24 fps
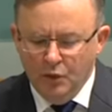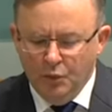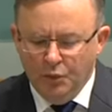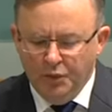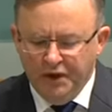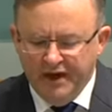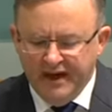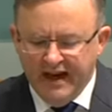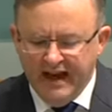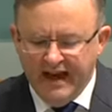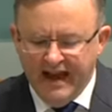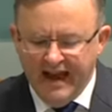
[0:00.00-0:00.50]

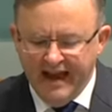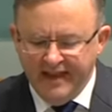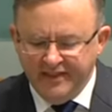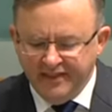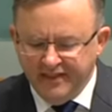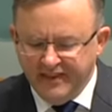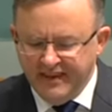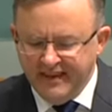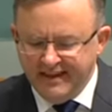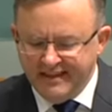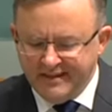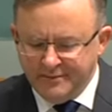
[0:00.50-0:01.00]
We are at
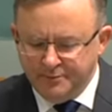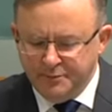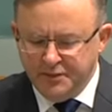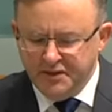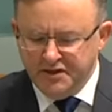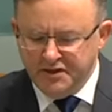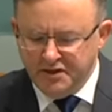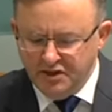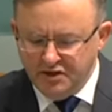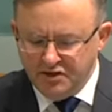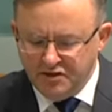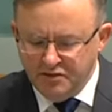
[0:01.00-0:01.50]
this
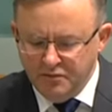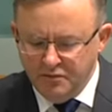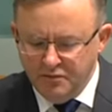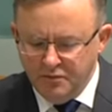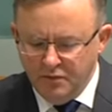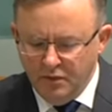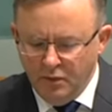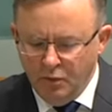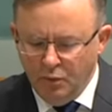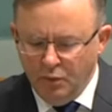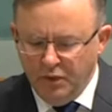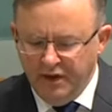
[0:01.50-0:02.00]

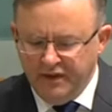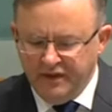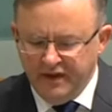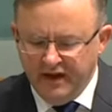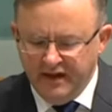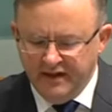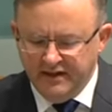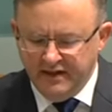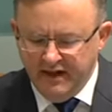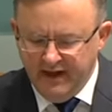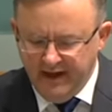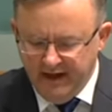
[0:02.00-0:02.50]
position with
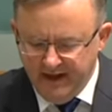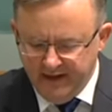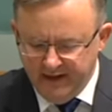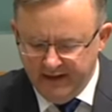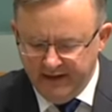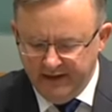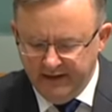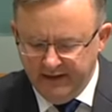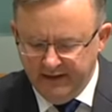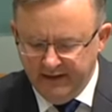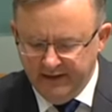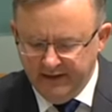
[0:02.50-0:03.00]

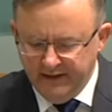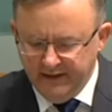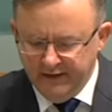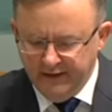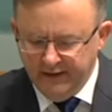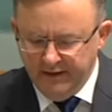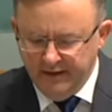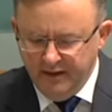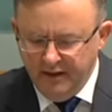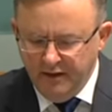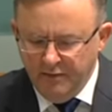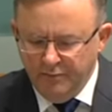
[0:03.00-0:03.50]
Adani
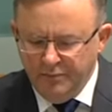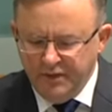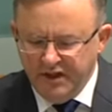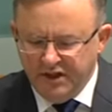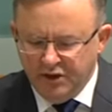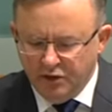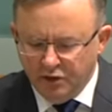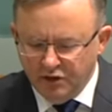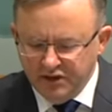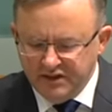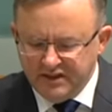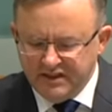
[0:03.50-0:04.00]

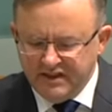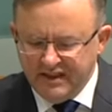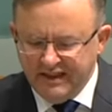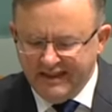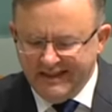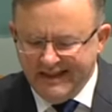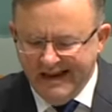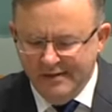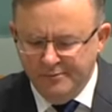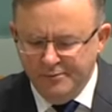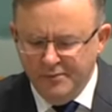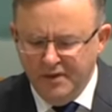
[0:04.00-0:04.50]
because the
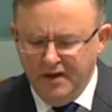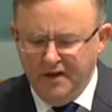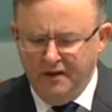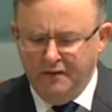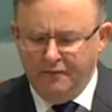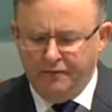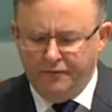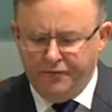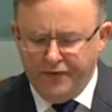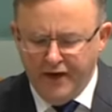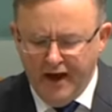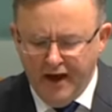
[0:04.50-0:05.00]
government
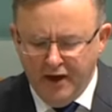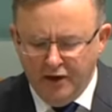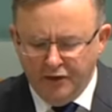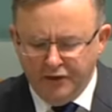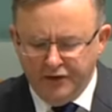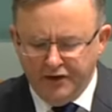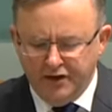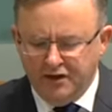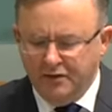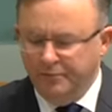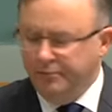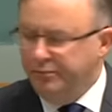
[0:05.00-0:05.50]
failed
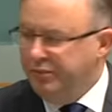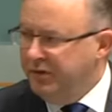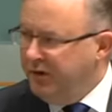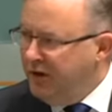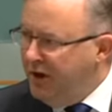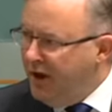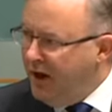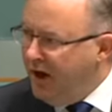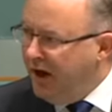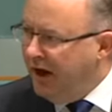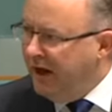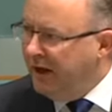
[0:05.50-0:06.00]
to
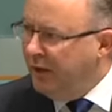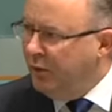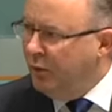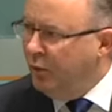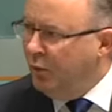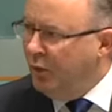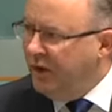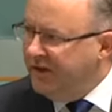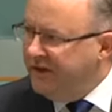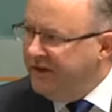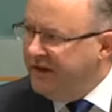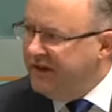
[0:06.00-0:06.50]
comply
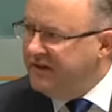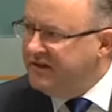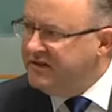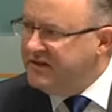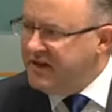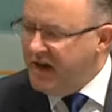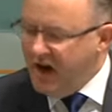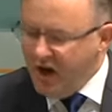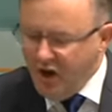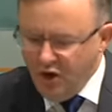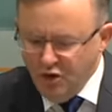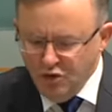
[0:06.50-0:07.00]
with
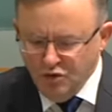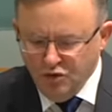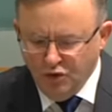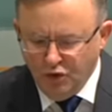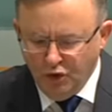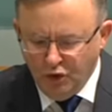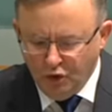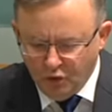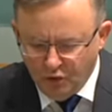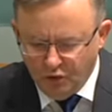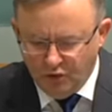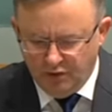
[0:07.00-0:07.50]
its own
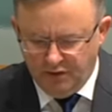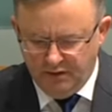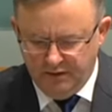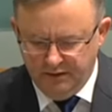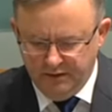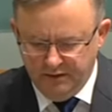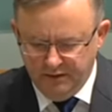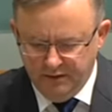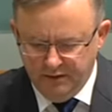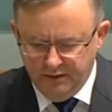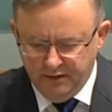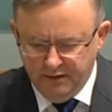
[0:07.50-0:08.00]
law,
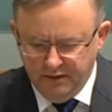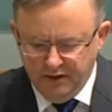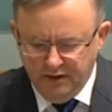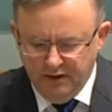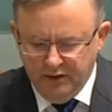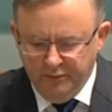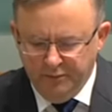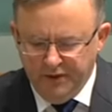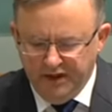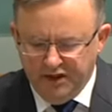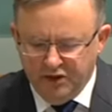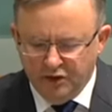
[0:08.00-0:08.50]

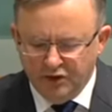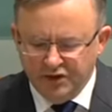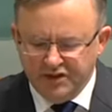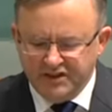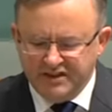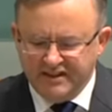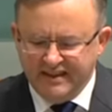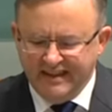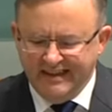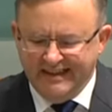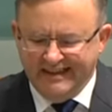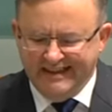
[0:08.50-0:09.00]

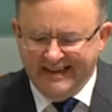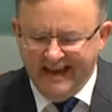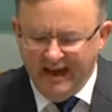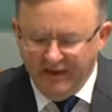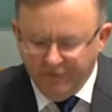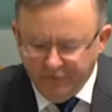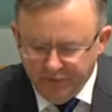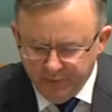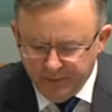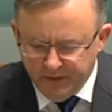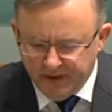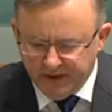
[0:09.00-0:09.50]
because the
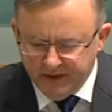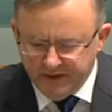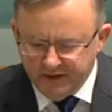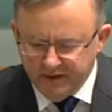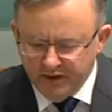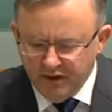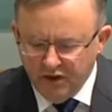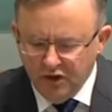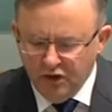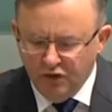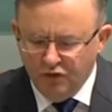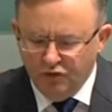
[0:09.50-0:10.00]

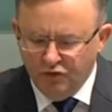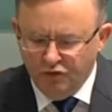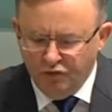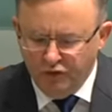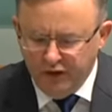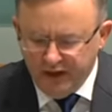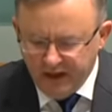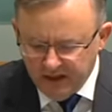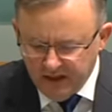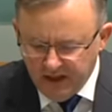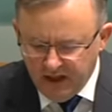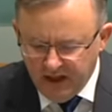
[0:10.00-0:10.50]
government
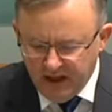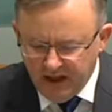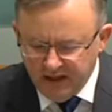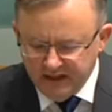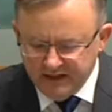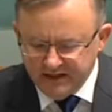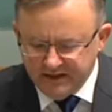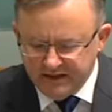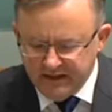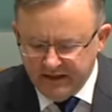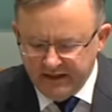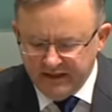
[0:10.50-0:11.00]

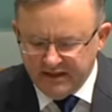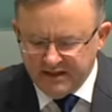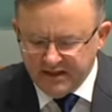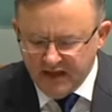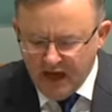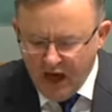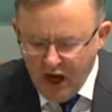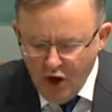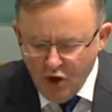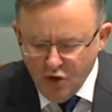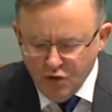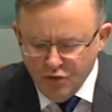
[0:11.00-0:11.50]
realised its
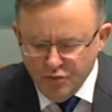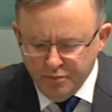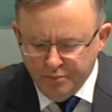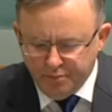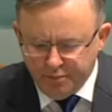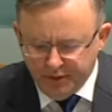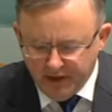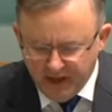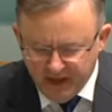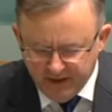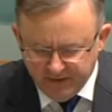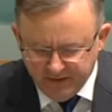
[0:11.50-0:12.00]
own
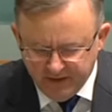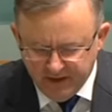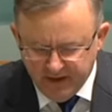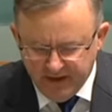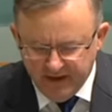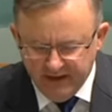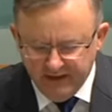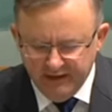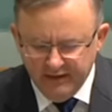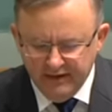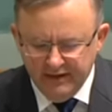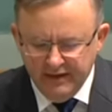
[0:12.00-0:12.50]

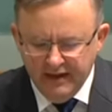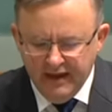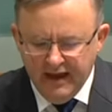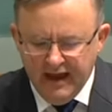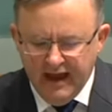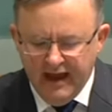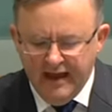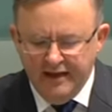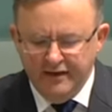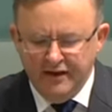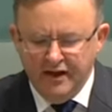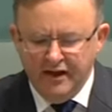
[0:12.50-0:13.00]
blunder
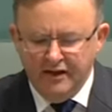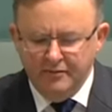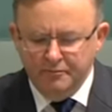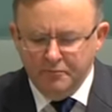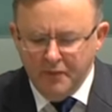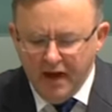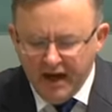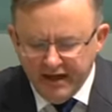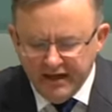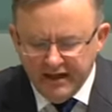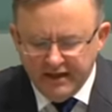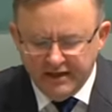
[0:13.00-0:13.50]
and then
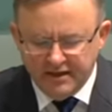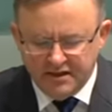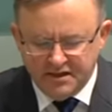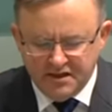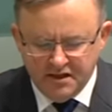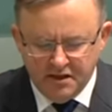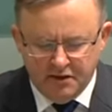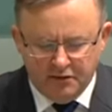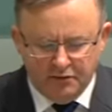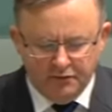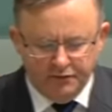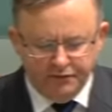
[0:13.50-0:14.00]
made
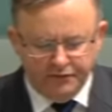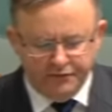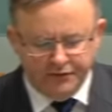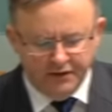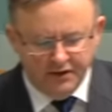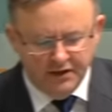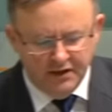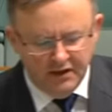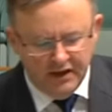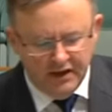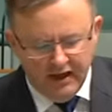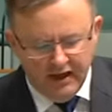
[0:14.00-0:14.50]
itself
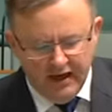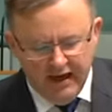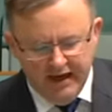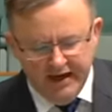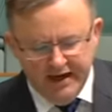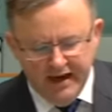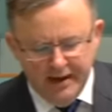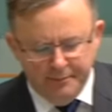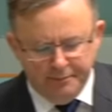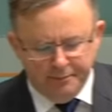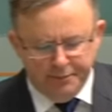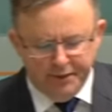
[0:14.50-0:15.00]

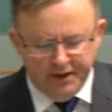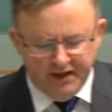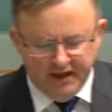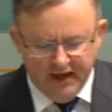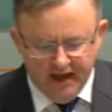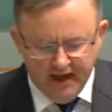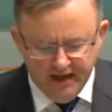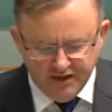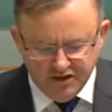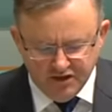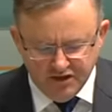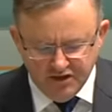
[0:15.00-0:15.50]
an
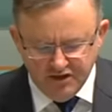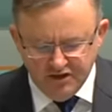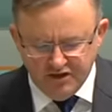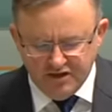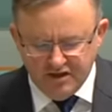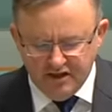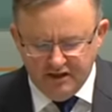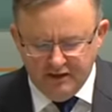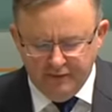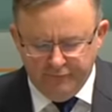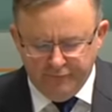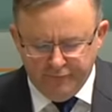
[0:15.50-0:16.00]
application
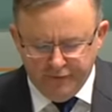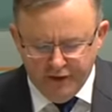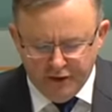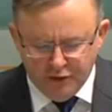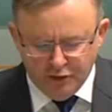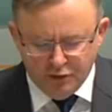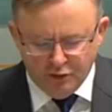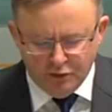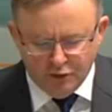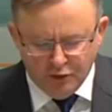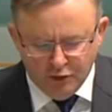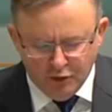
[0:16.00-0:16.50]
to the
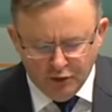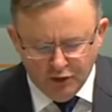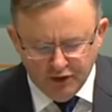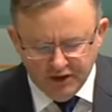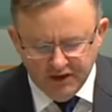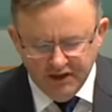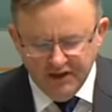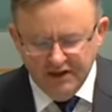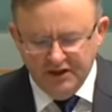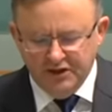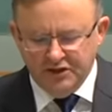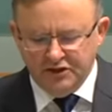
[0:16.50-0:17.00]
federal court
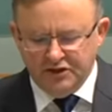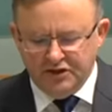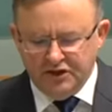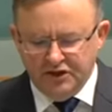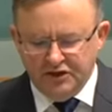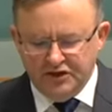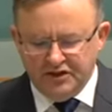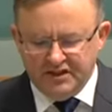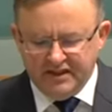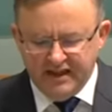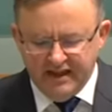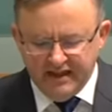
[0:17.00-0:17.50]

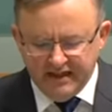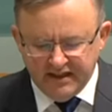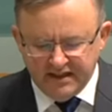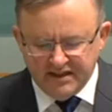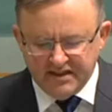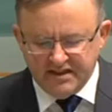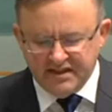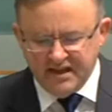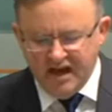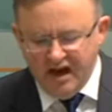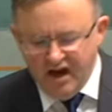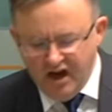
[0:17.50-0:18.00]
to set
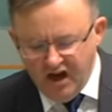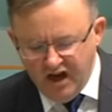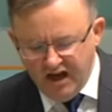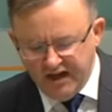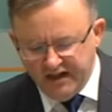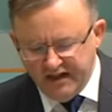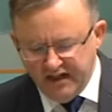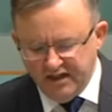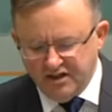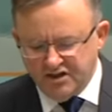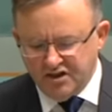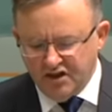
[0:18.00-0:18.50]

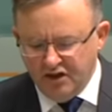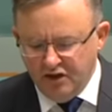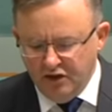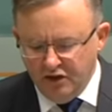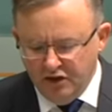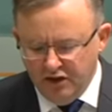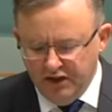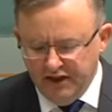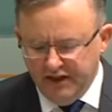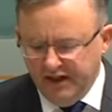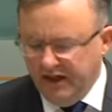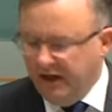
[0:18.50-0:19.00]
aside its
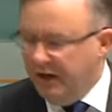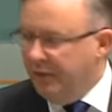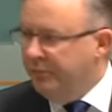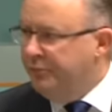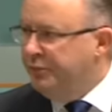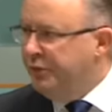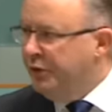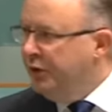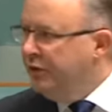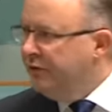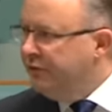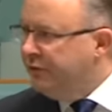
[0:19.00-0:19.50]
earlier
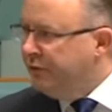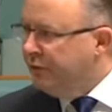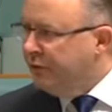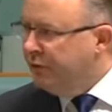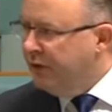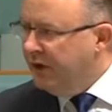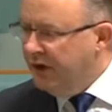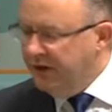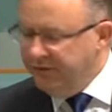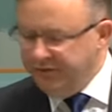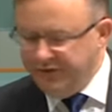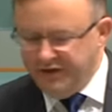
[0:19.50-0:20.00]

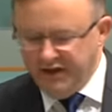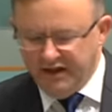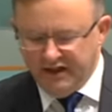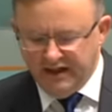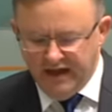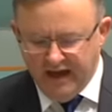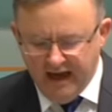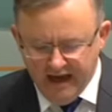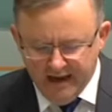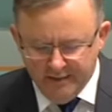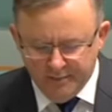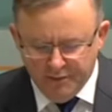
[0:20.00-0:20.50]
approval of the
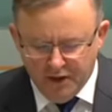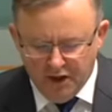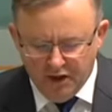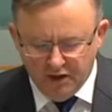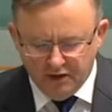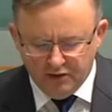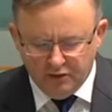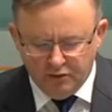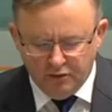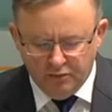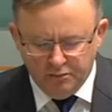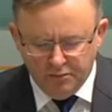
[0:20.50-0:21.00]

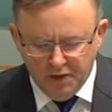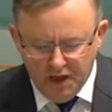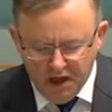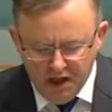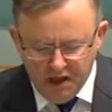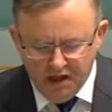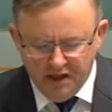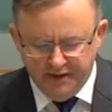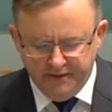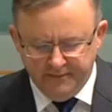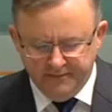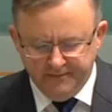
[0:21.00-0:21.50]
Carmichael
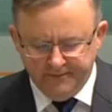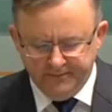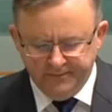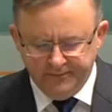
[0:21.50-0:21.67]
mine.